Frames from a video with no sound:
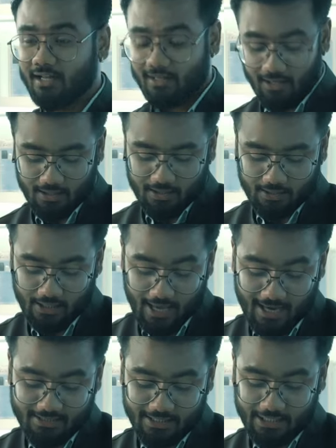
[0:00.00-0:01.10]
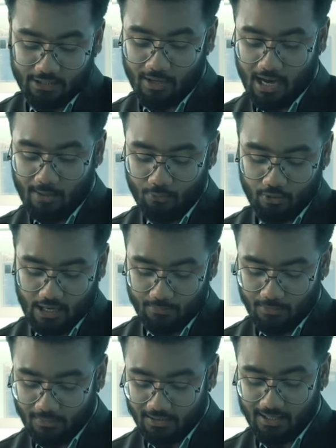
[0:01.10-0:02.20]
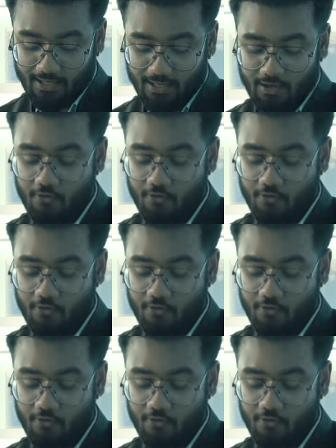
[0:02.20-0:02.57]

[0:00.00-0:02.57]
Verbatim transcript: On top of all these, this smartphone comes